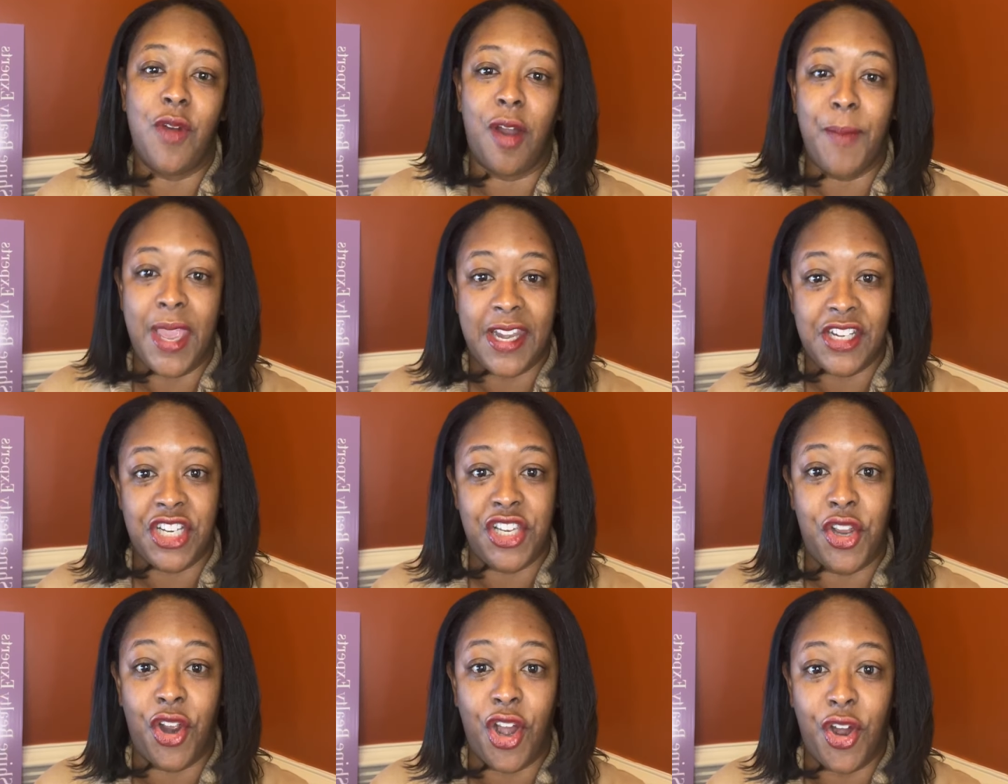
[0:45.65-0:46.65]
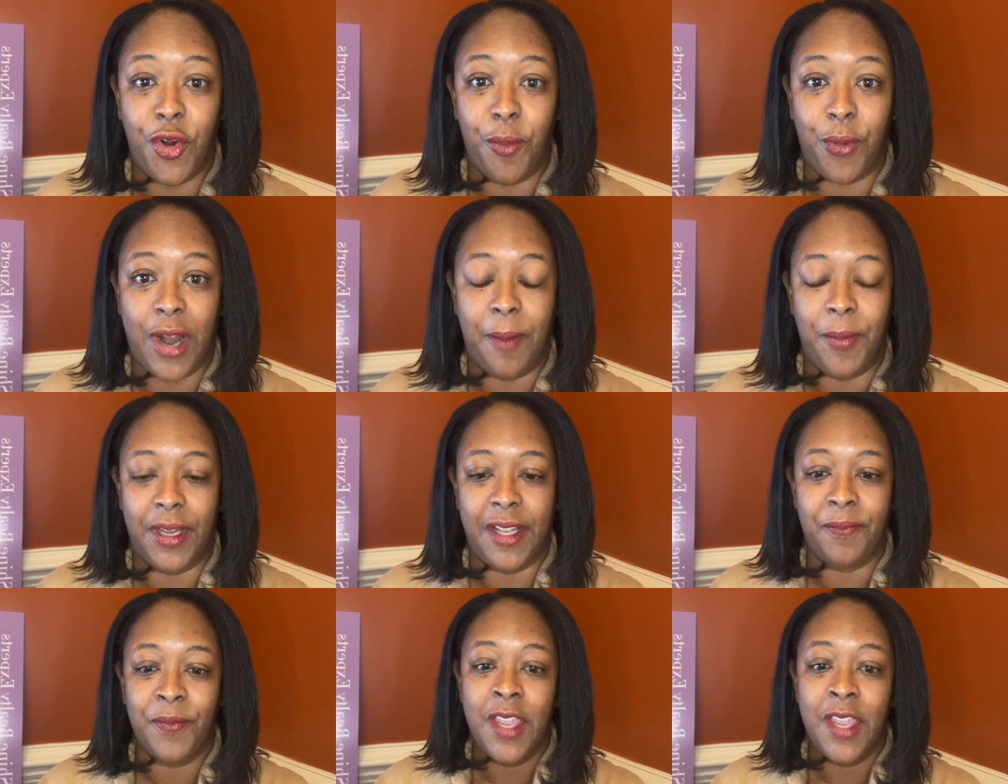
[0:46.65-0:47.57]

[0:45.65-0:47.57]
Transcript: are managing your own property.